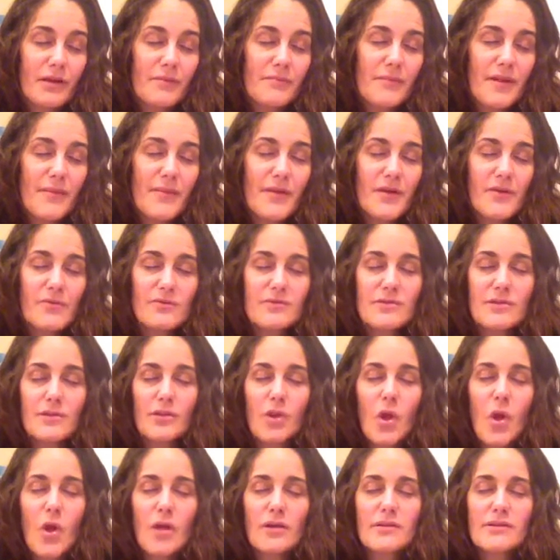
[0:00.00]
Maybe it was a
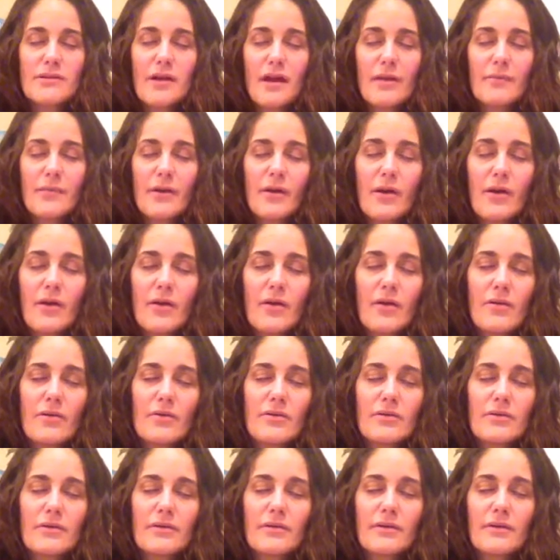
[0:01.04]
long time
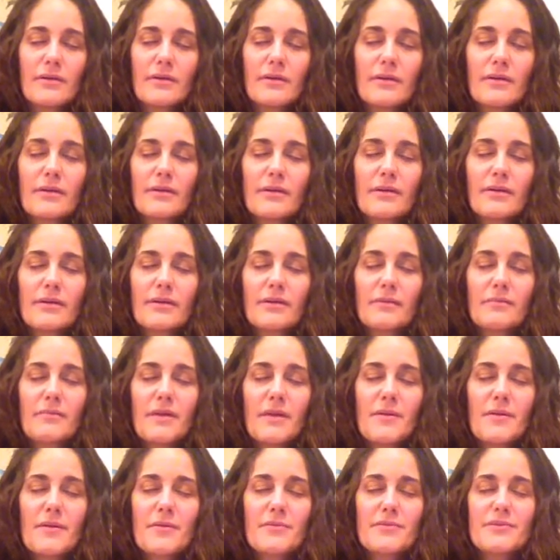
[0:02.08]
ago.
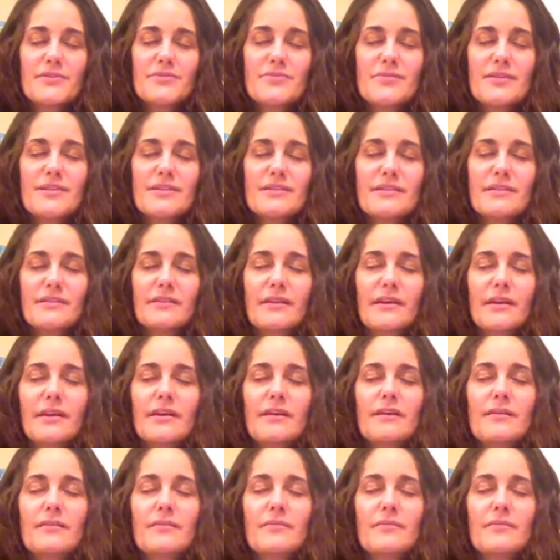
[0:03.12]
Maybe it was recently.